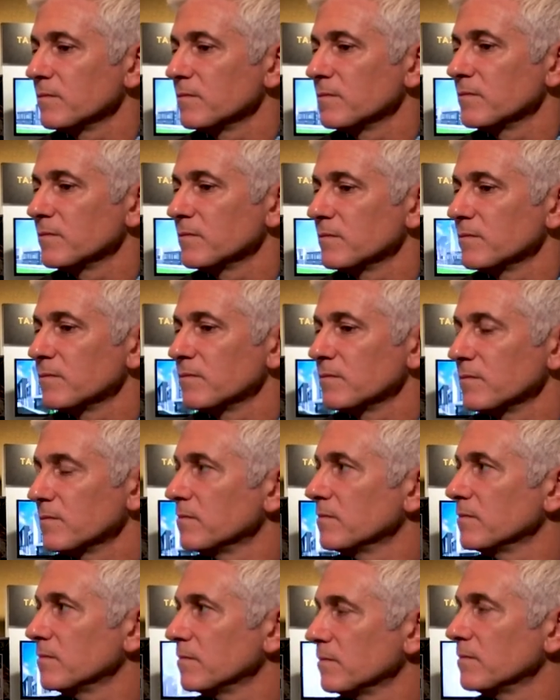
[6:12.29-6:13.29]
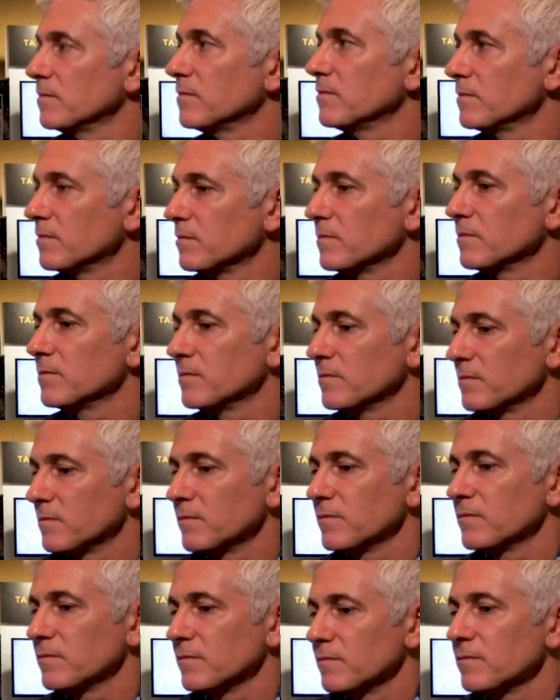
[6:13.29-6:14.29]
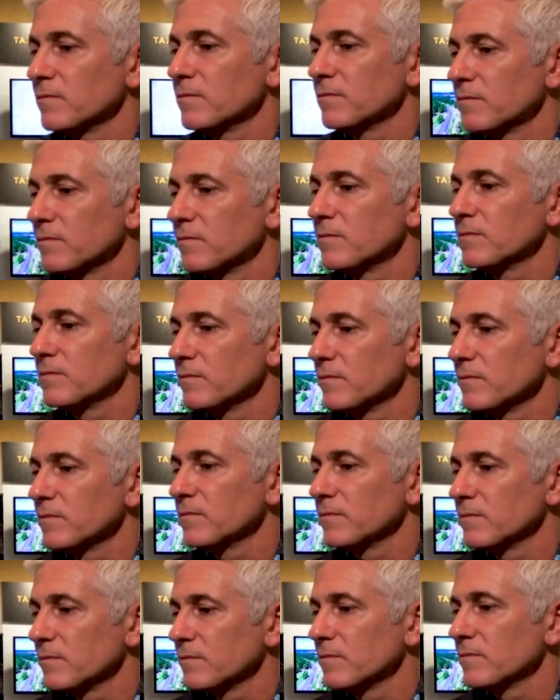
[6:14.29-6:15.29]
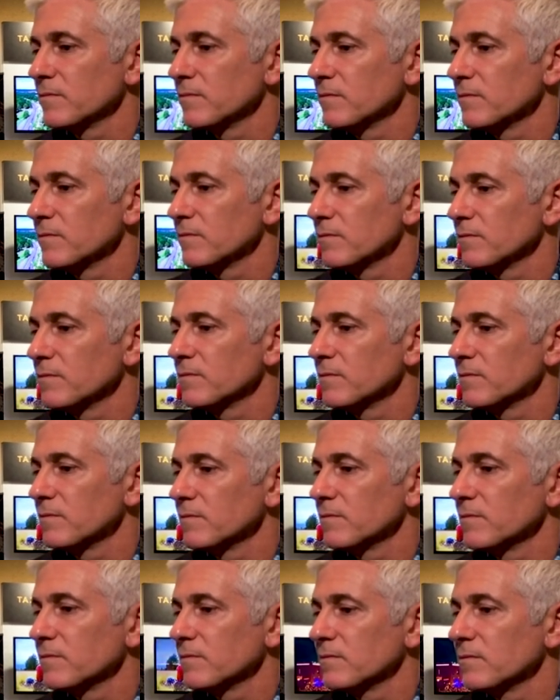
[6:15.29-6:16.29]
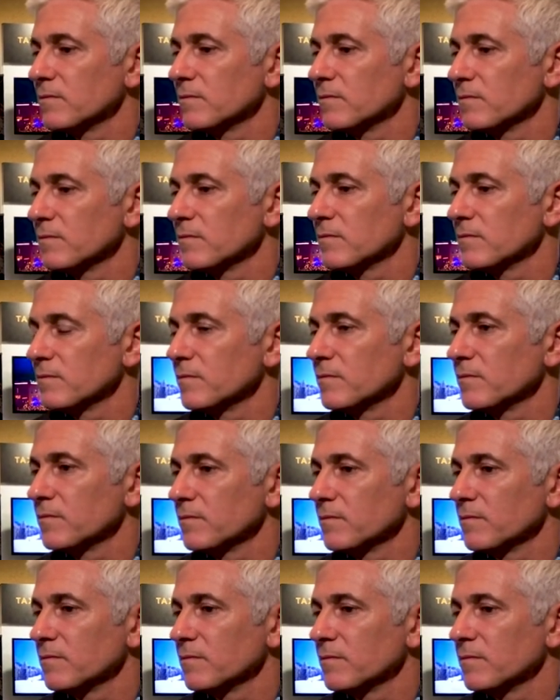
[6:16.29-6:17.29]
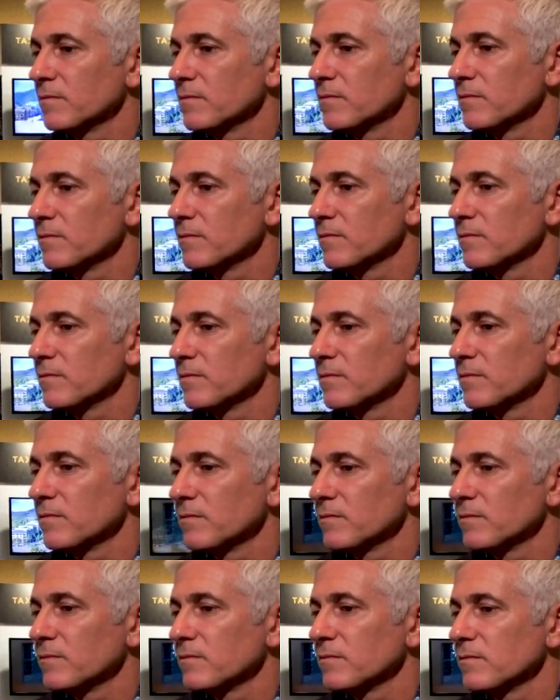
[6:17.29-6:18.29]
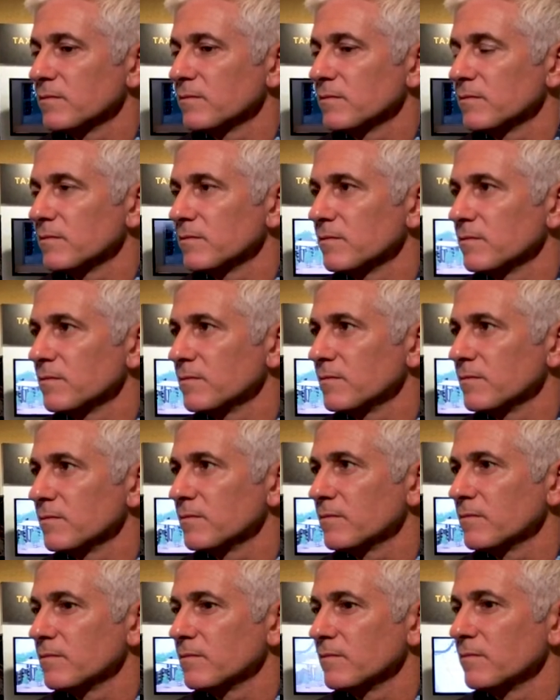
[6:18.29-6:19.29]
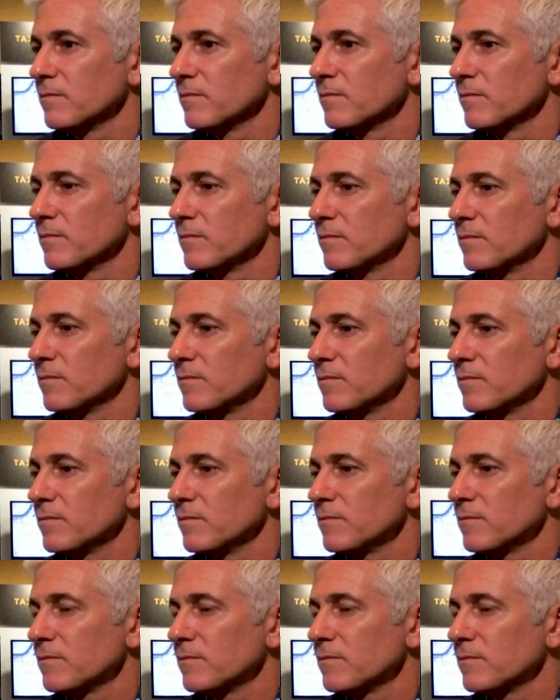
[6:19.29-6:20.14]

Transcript: (not speaking)